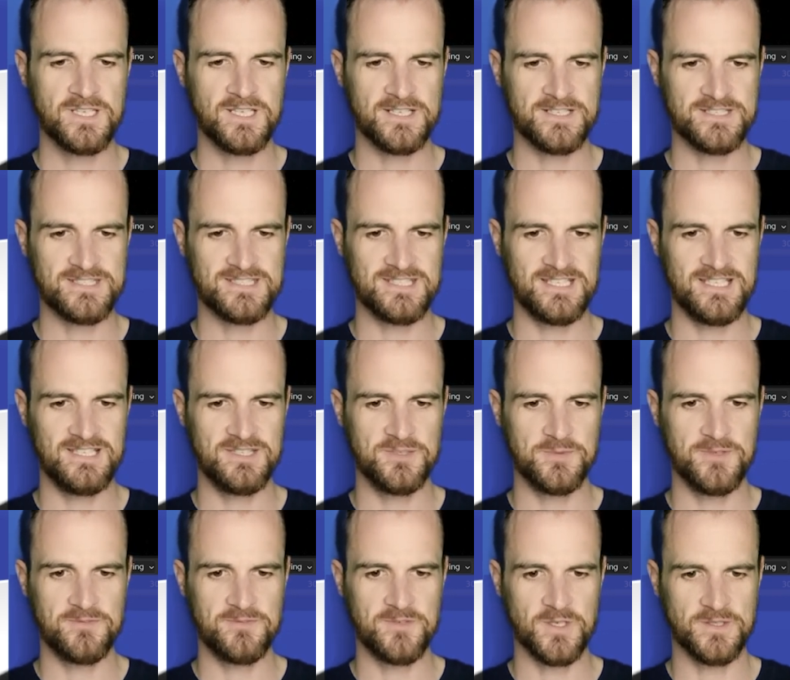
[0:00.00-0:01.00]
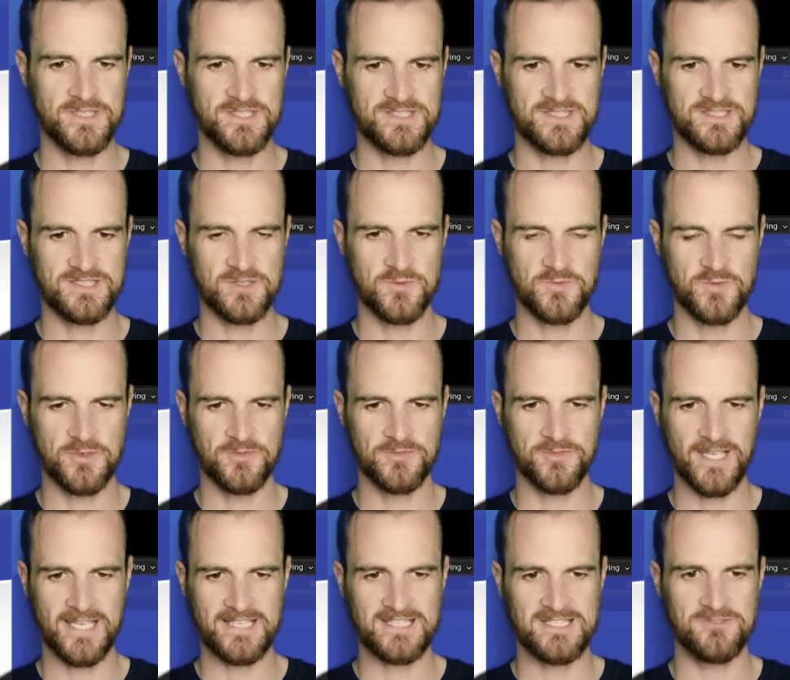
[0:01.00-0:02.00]
So you can kind of see that we've got this sort of
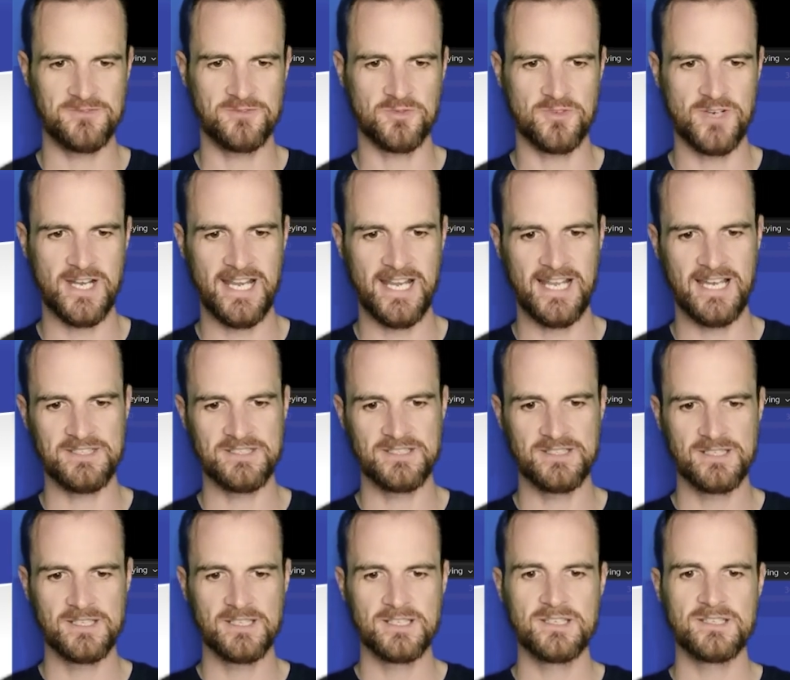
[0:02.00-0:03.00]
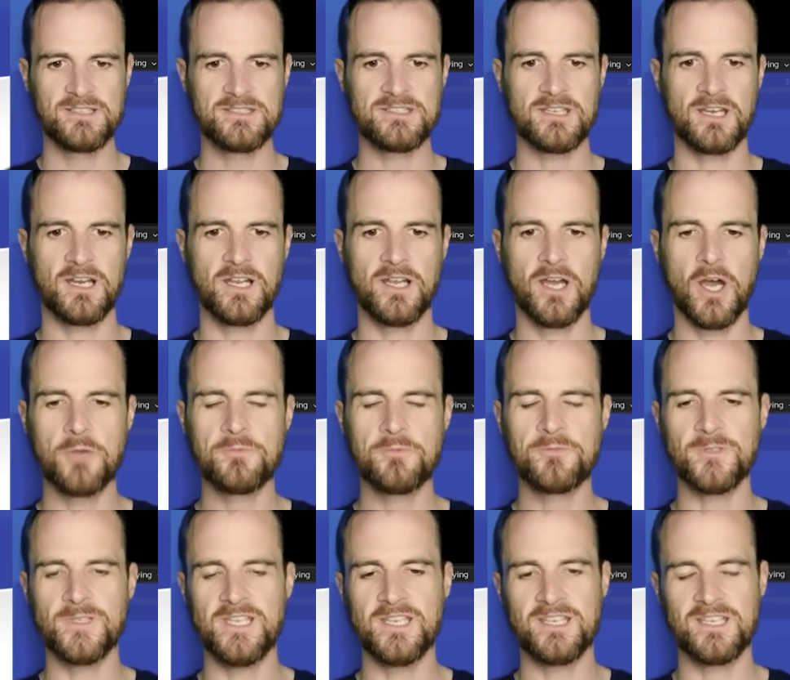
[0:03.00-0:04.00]
reflective ground. So
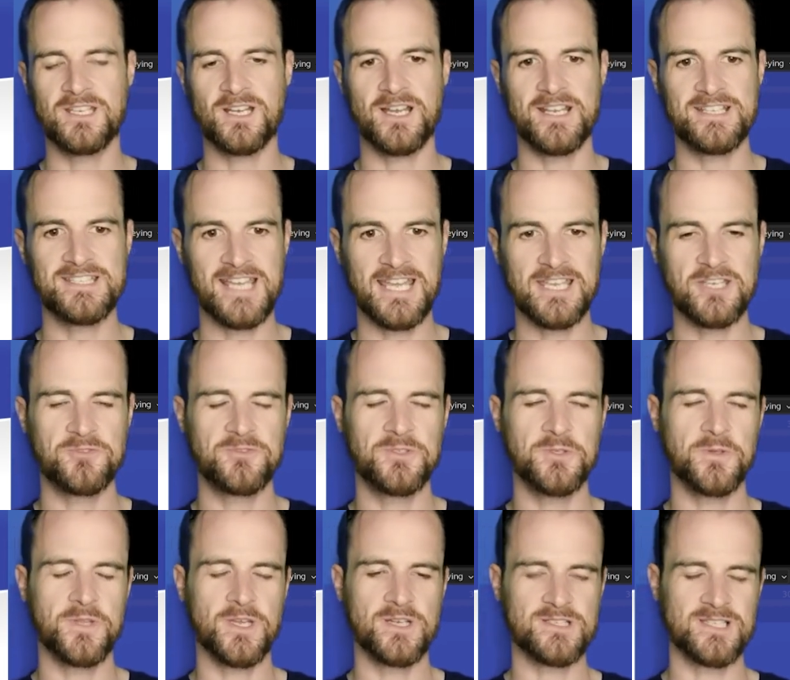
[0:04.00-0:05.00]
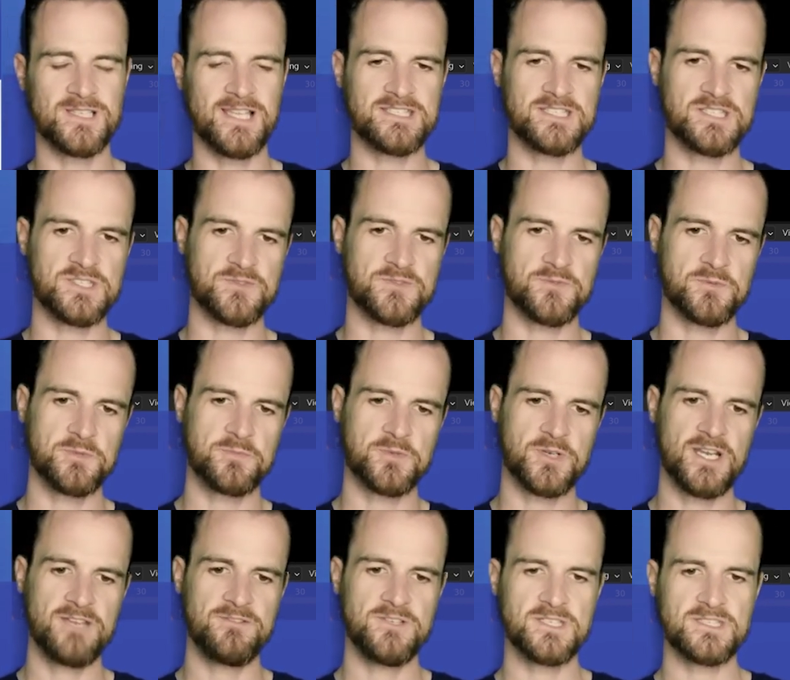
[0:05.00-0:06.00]
hopefully you can kind of take a few of those lessons
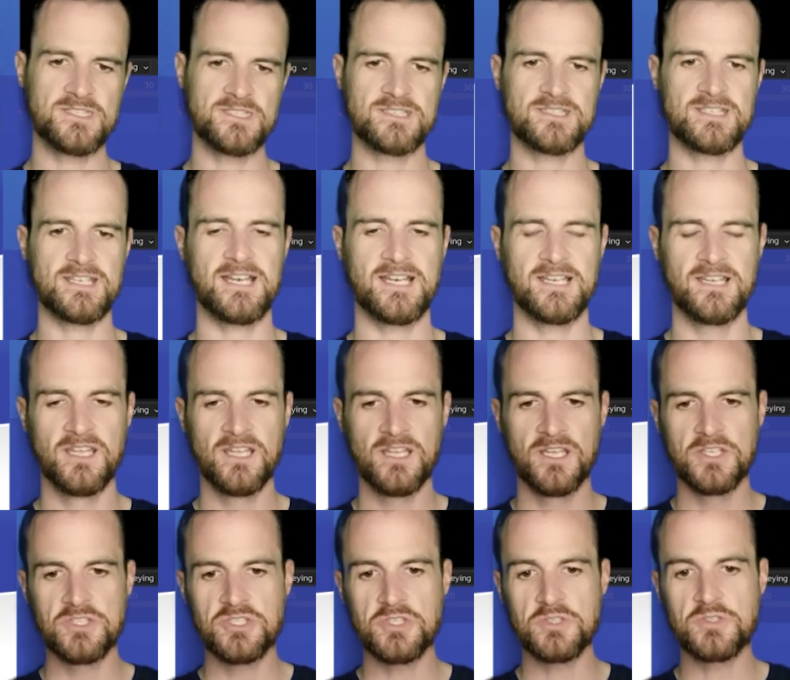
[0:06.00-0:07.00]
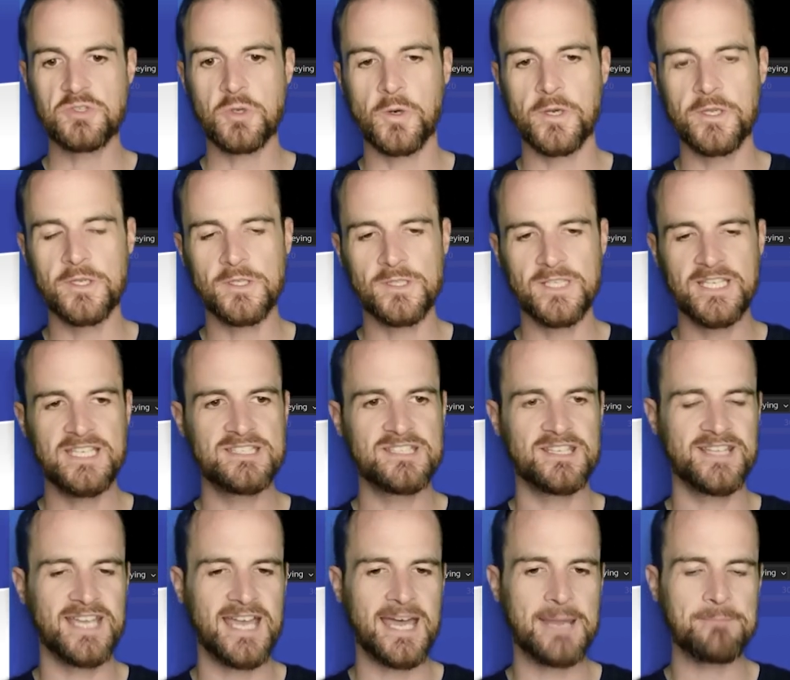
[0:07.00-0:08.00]
from the previous tutorial
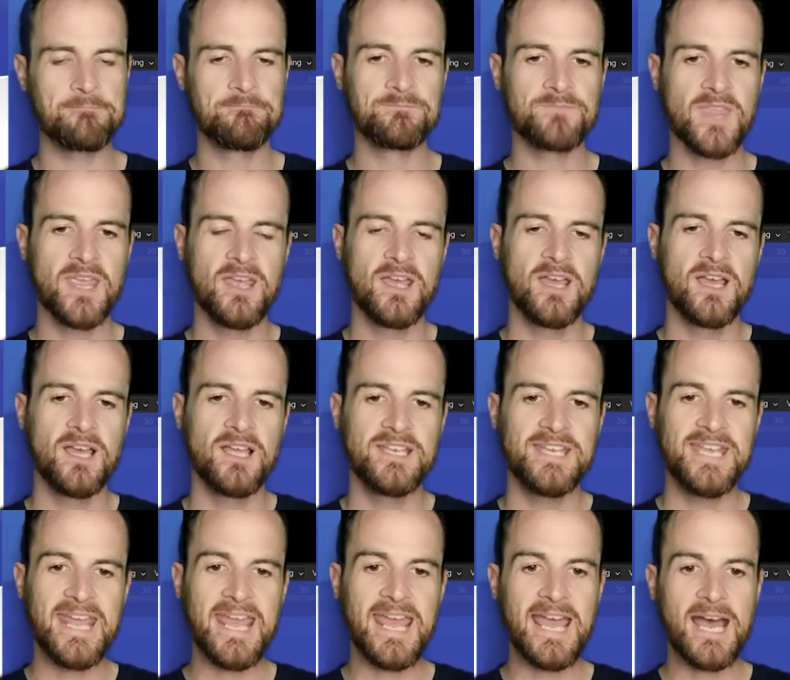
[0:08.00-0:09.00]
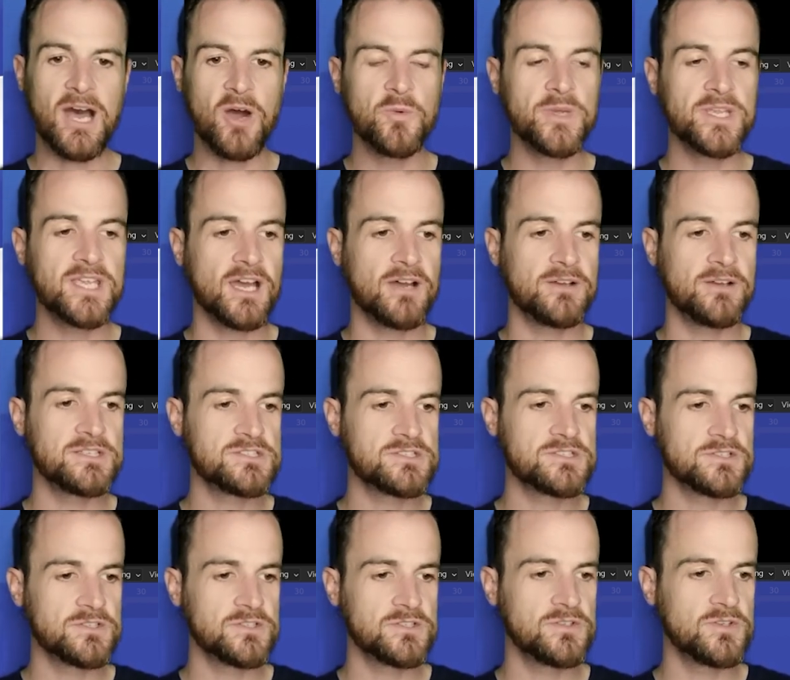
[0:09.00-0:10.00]
into that. Now we're
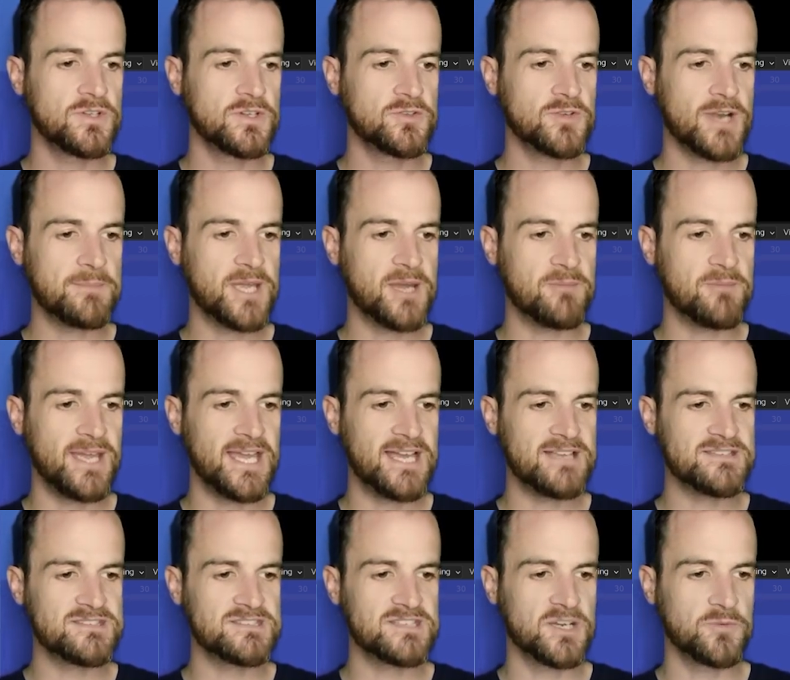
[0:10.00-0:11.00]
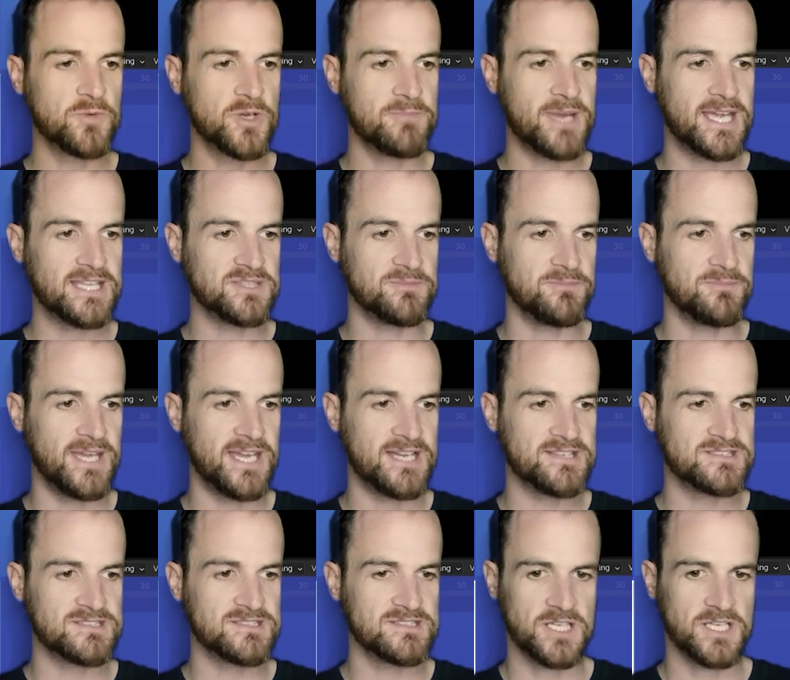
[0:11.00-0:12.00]
going to grab our mouse, and I want to make the
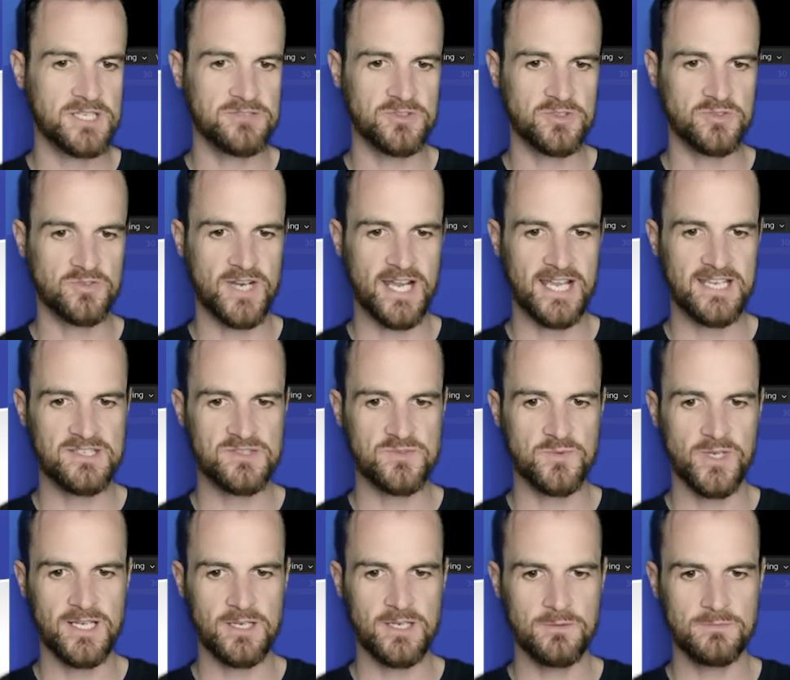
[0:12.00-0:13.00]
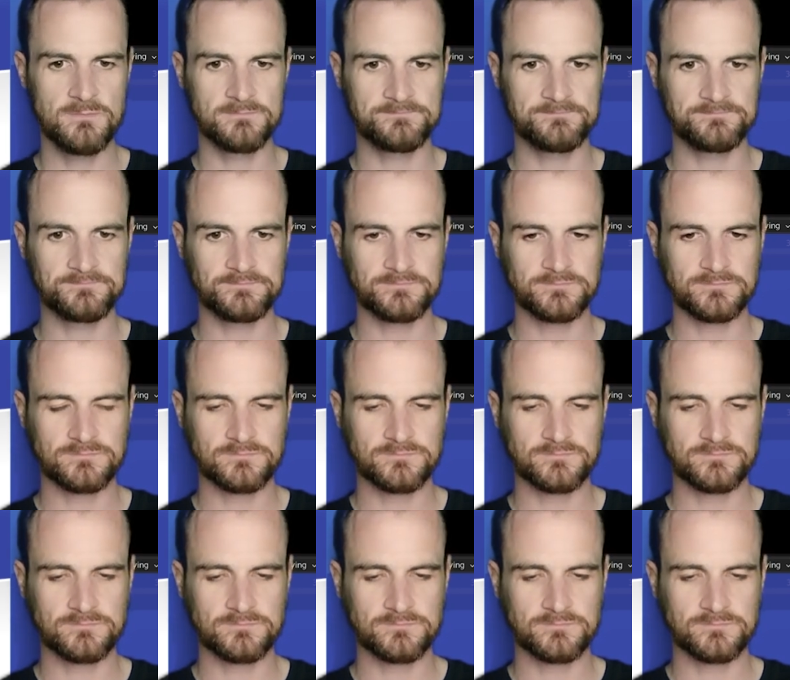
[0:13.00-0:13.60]
mouse kind of a grey as well.